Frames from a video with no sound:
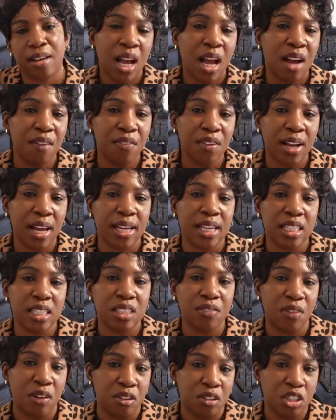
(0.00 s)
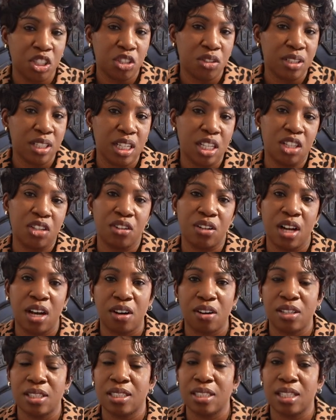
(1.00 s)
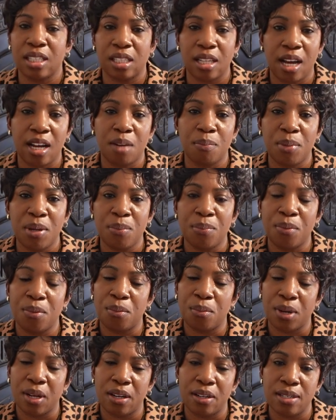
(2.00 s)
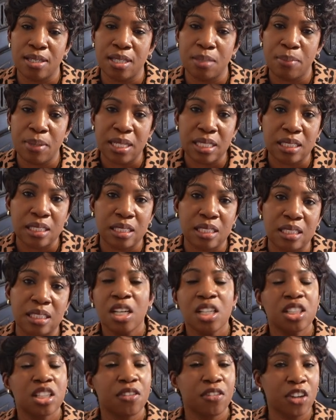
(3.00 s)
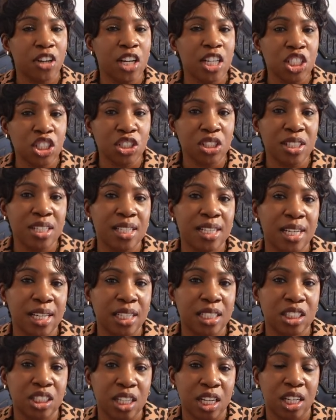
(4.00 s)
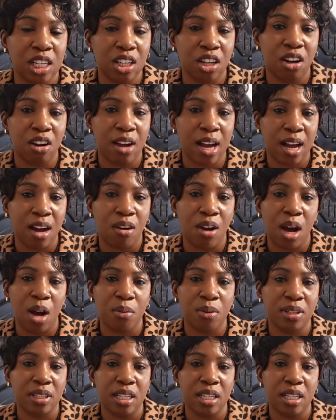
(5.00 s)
I feel like it's very unique. You're not going to see a lot of people wearing these pieces. So if you're interested in checking her out, I will